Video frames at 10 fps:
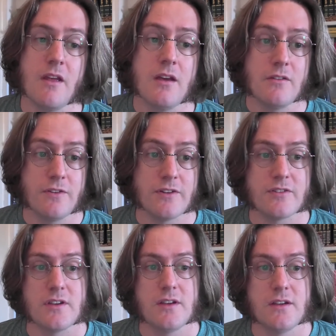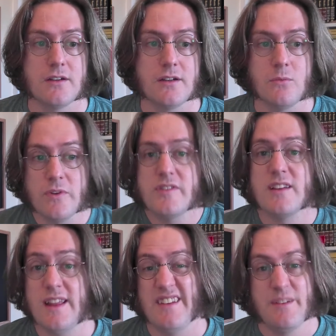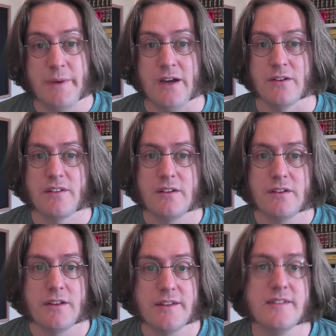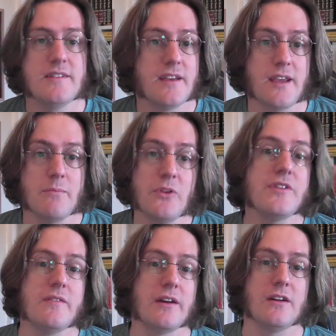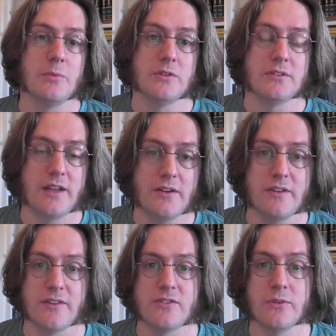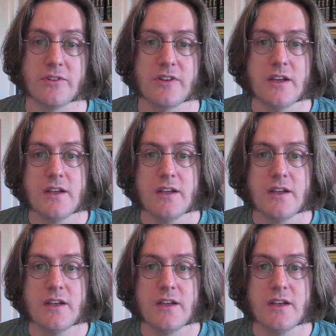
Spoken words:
First, what's the class about? This is a multivariable calculus course.